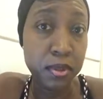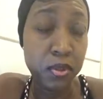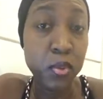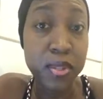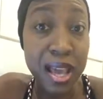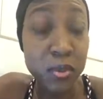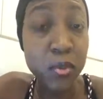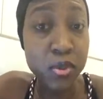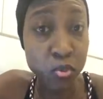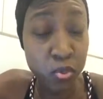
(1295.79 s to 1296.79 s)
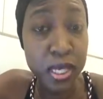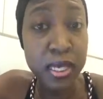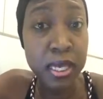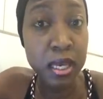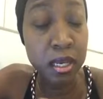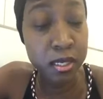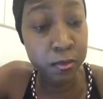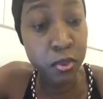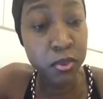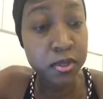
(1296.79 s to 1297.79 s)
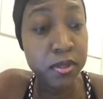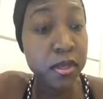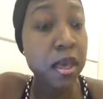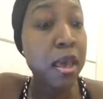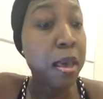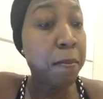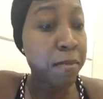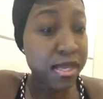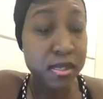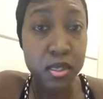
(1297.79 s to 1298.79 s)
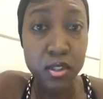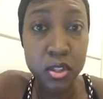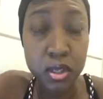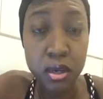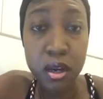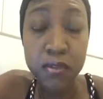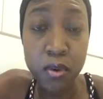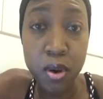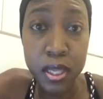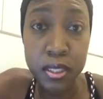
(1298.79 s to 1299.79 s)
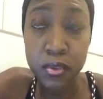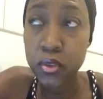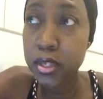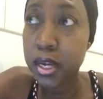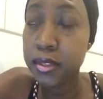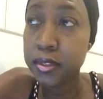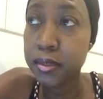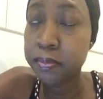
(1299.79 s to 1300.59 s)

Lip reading: So that was really an important message of Kuan Yin tonight.